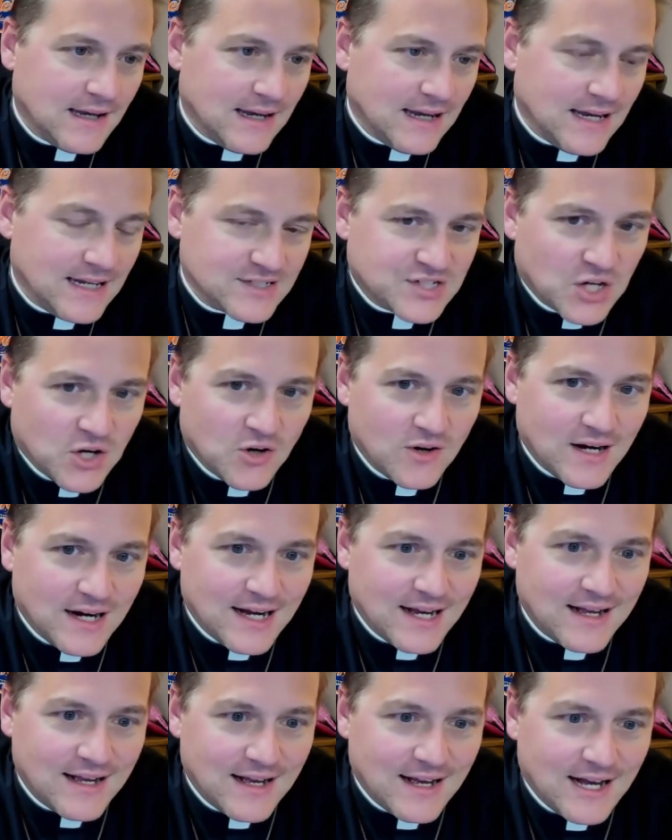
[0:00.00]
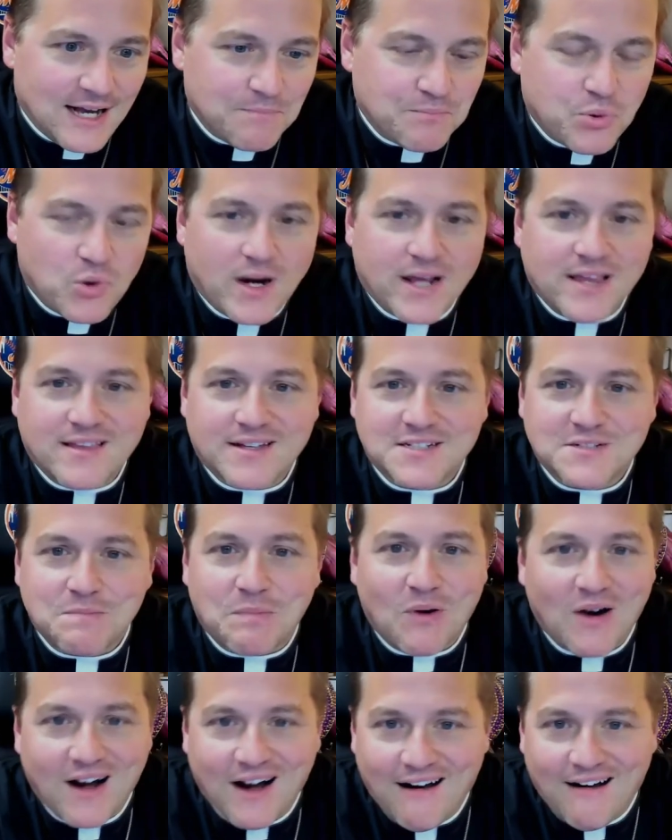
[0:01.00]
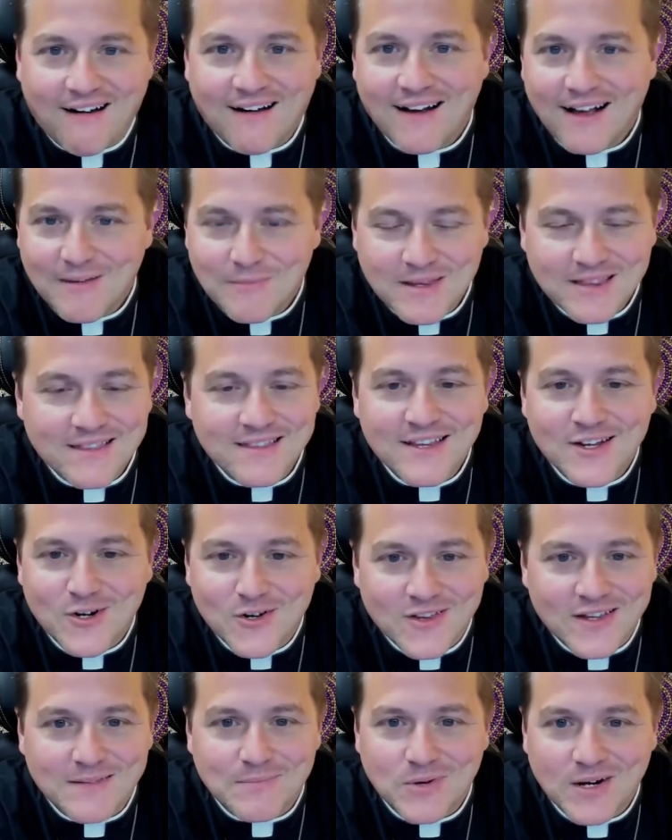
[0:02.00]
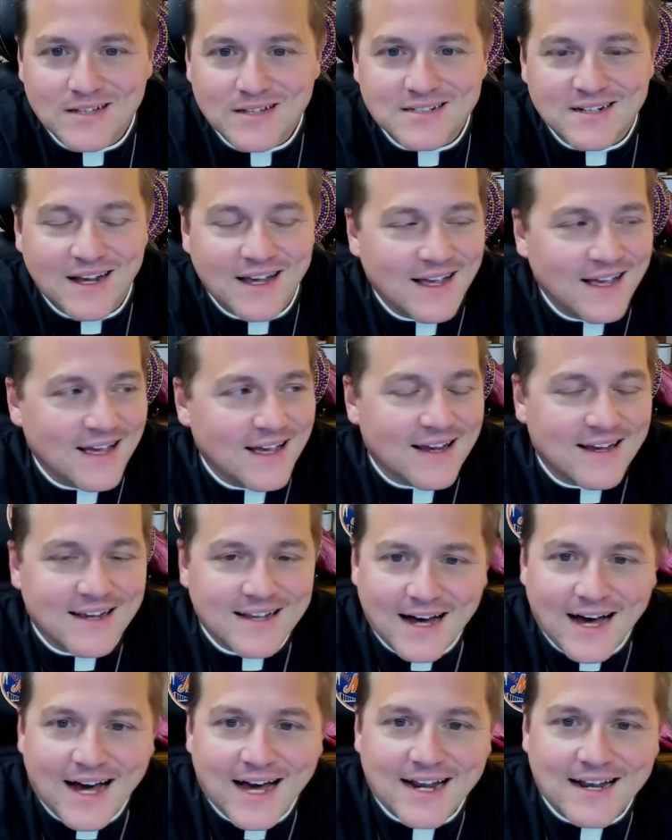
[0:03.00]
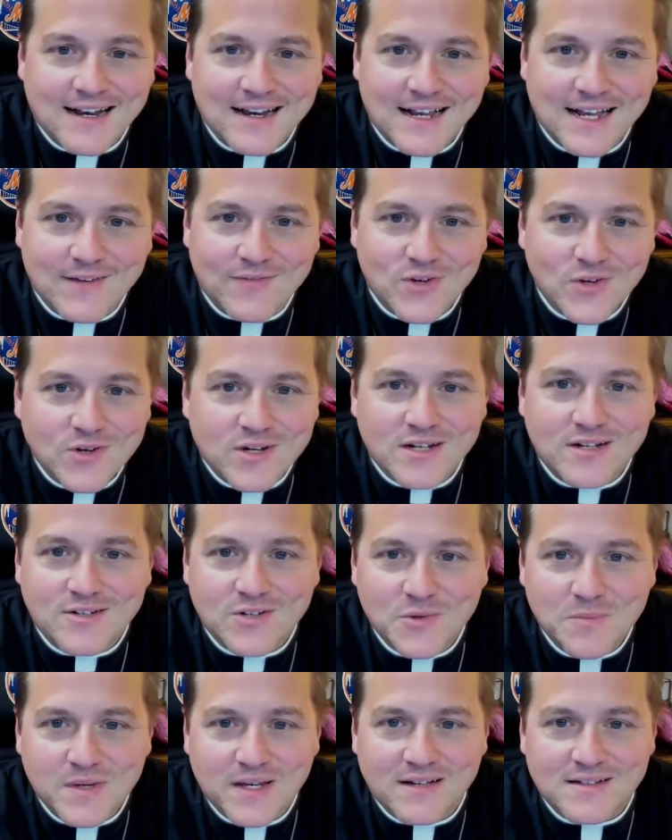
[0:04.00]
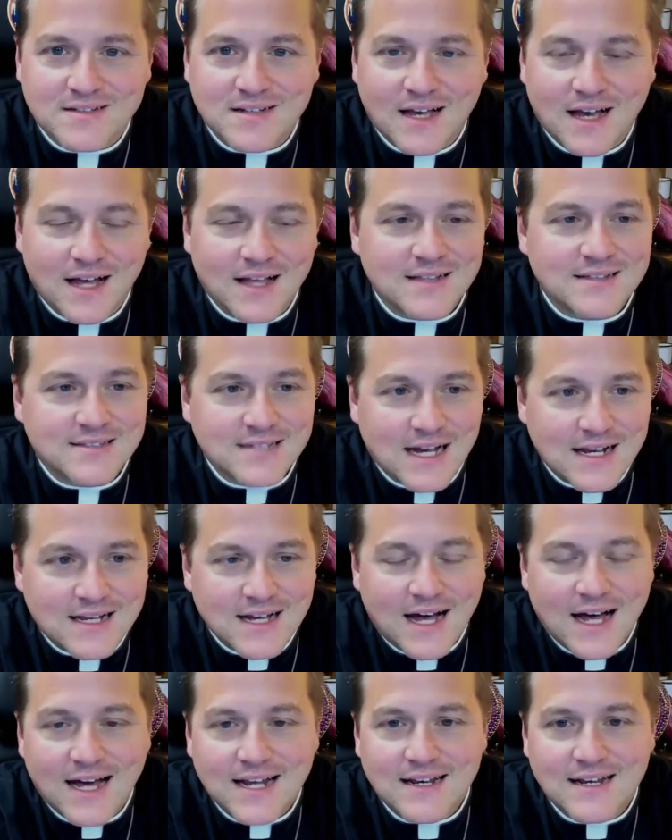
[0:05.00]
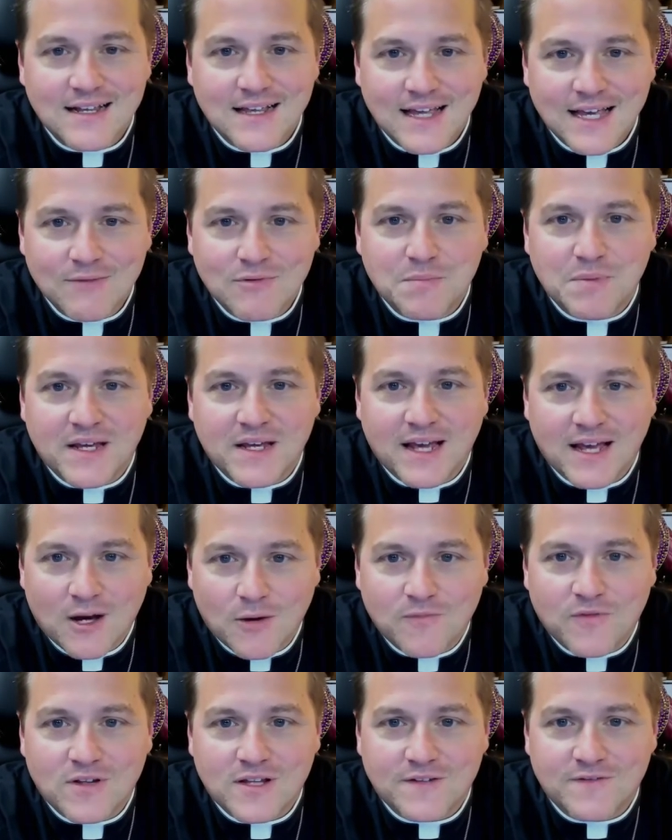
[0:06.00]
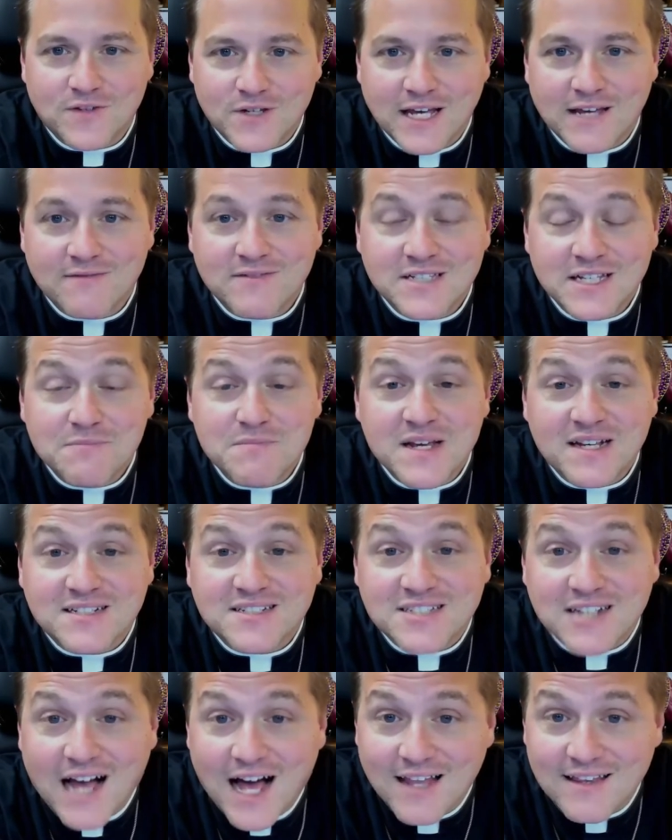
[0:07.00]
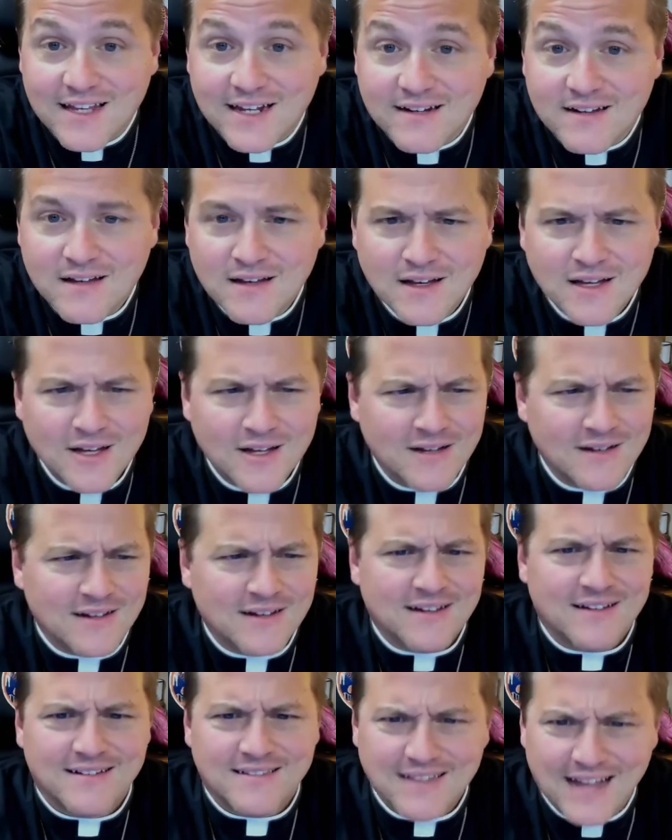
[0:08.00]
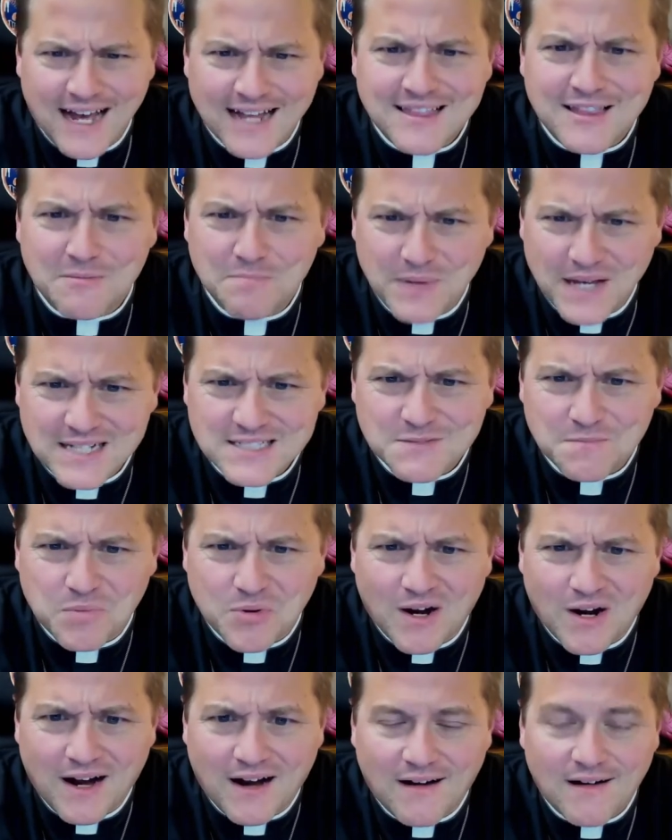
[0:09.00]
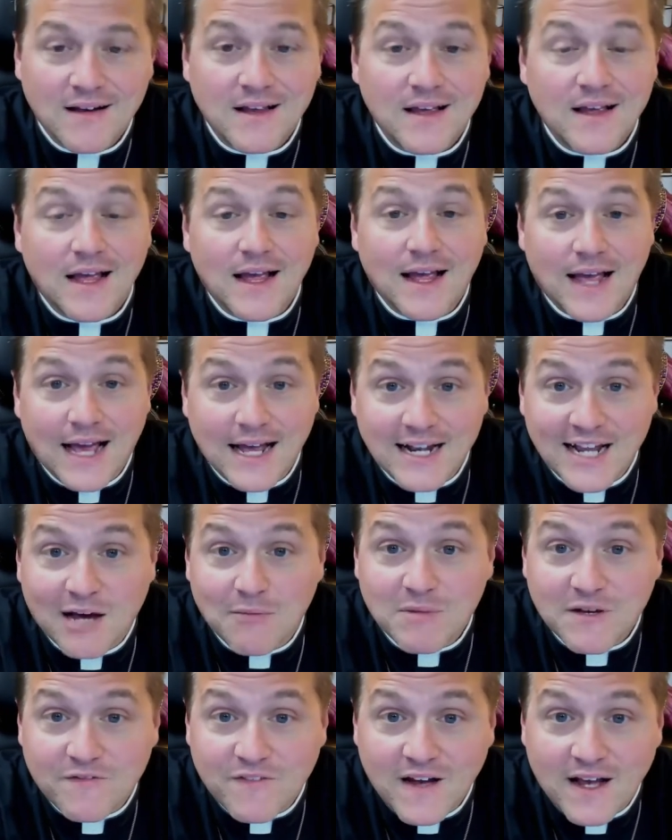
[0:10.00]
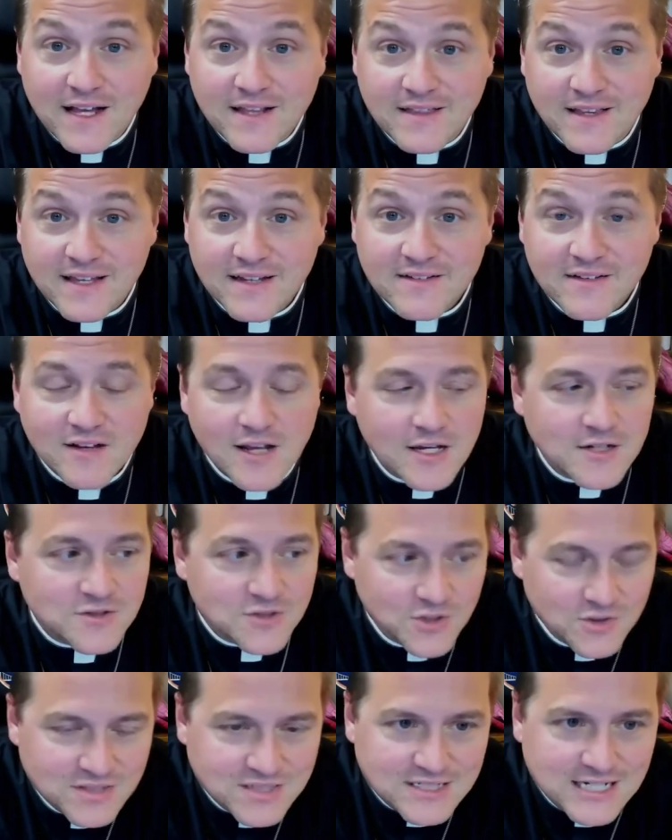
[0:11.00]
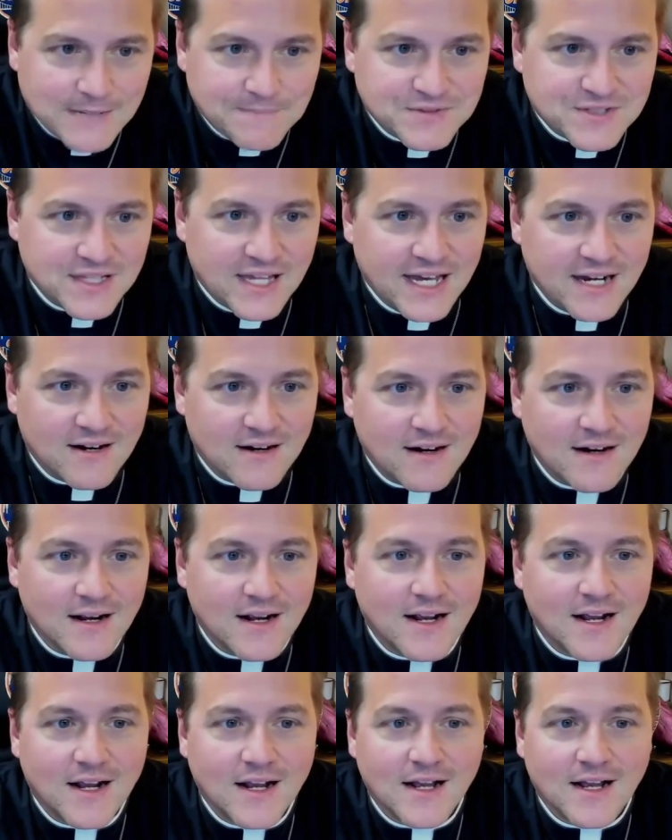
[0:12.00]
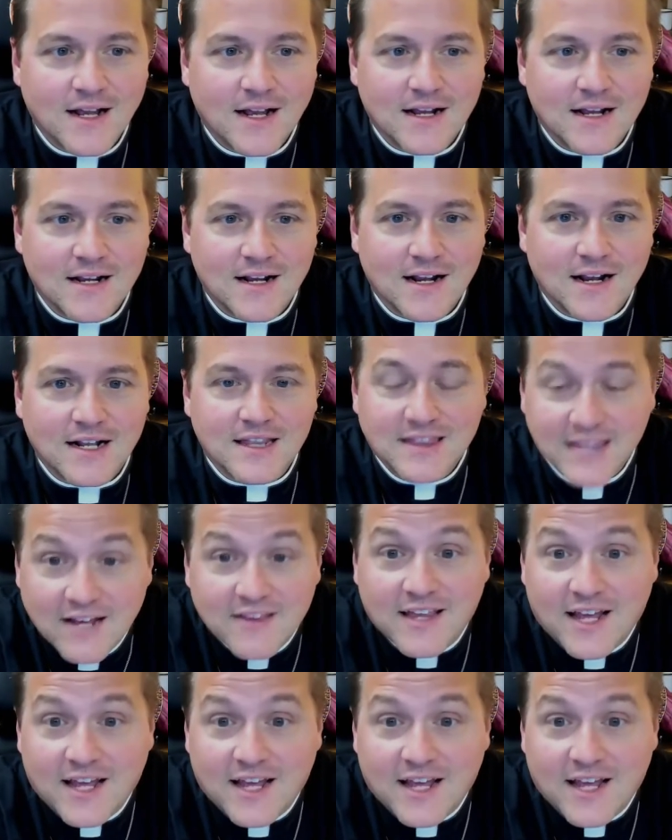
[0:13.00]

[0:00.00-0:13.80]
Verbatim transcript: And so I pray this prayer. I mean, literally, pray this. God, if you could do me a God, it would be helpful if you did me a solid, not the best prayer, and help me find these. 2 steps later, there